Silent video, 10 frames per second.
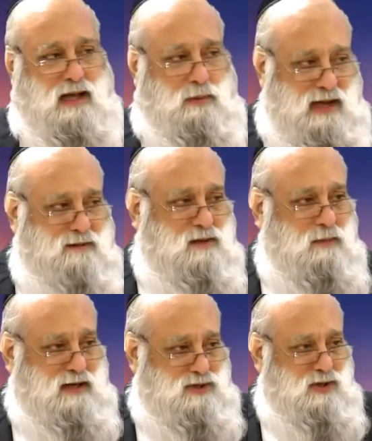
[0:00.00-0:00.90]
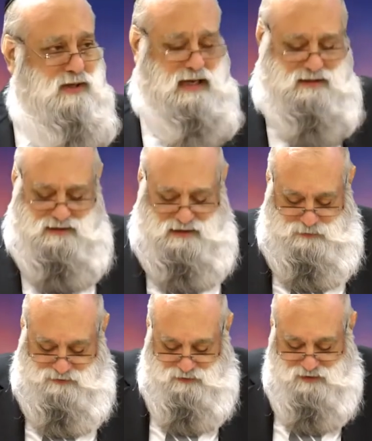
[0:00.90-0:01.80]
And we have to make sure not to
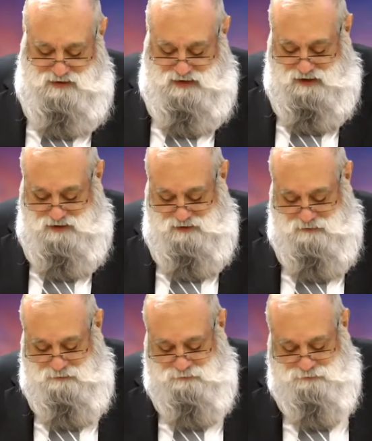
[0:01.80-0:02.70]
sleep through the station.